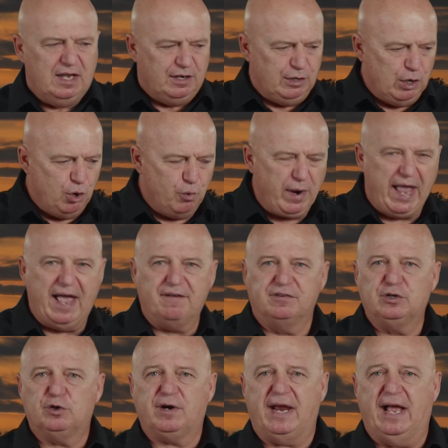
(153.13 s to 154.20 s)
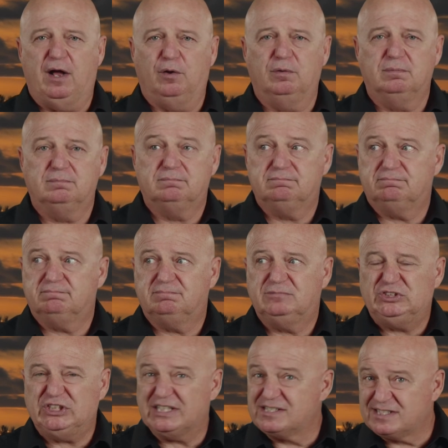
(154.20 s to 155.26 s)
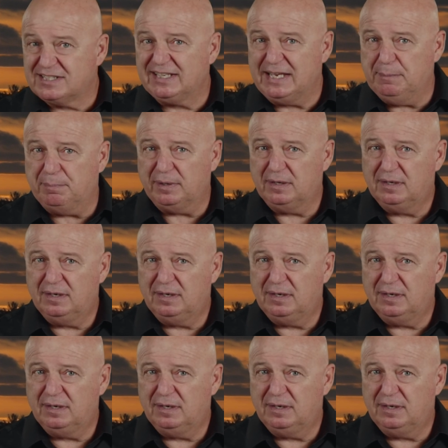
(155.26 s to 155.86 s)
No heaven or hell, just sleep.